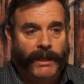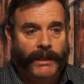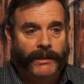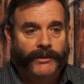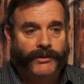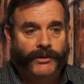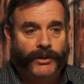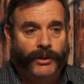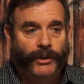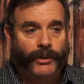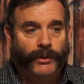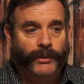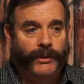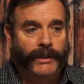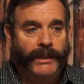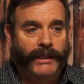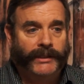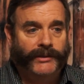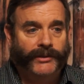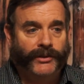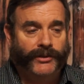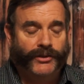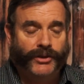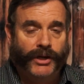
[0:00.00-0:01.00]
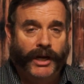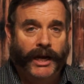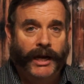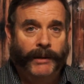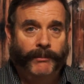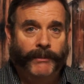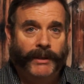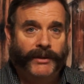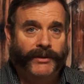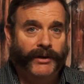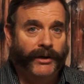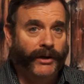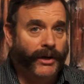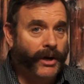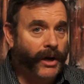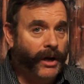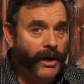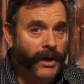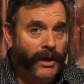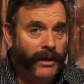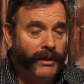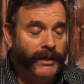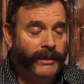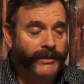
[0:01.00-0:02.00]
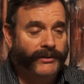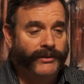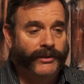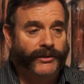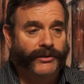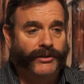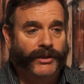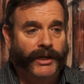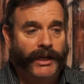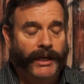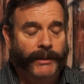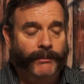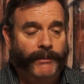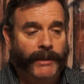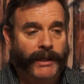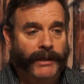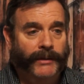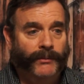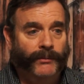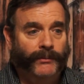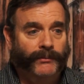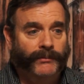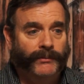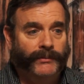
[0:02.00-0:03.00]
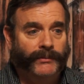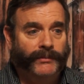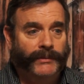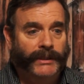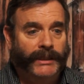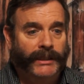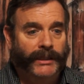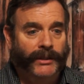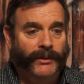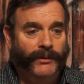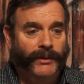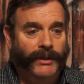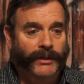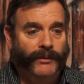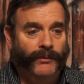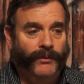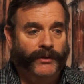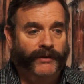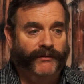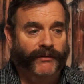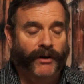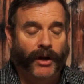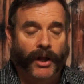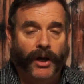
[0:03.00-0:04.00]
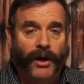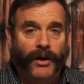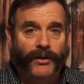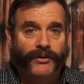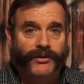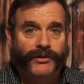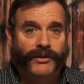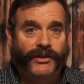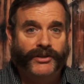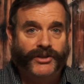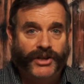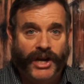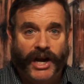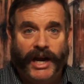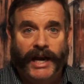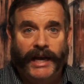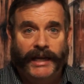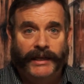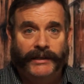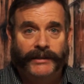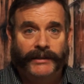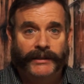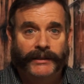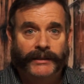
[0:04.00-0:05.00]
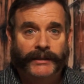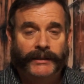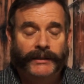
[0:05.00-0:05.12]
So it's a shame that they're gone. It's a shame that that we've lost a giant